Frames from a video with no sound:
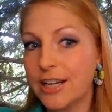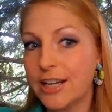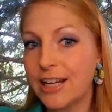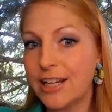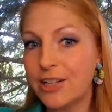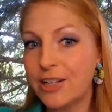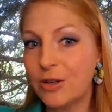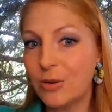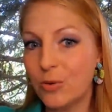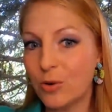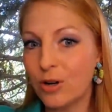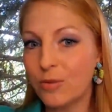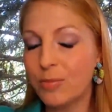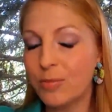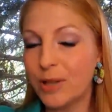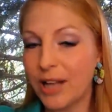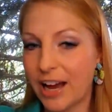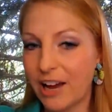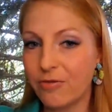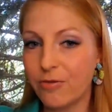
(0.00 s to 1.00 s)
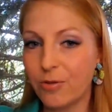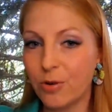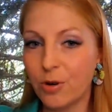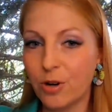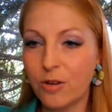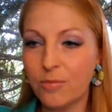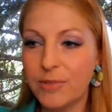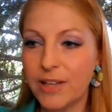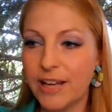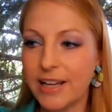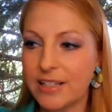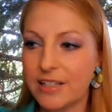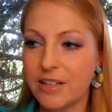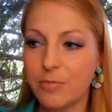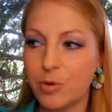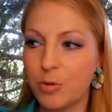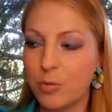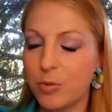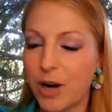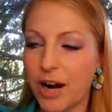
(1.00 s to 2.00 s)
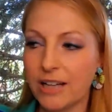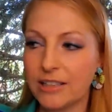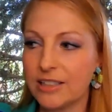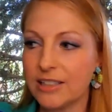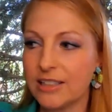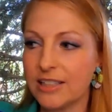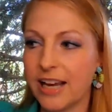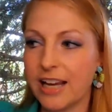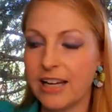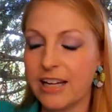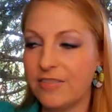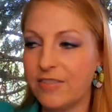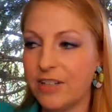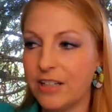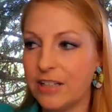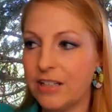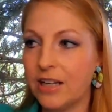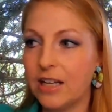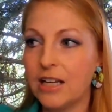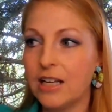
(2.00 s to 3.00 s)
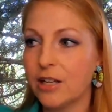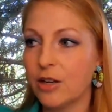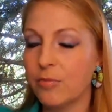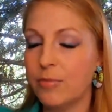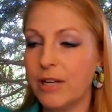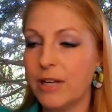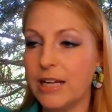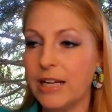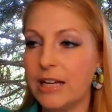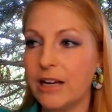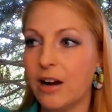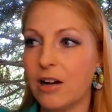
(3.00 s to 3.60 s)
in your platform that Simple Practice can't even compete,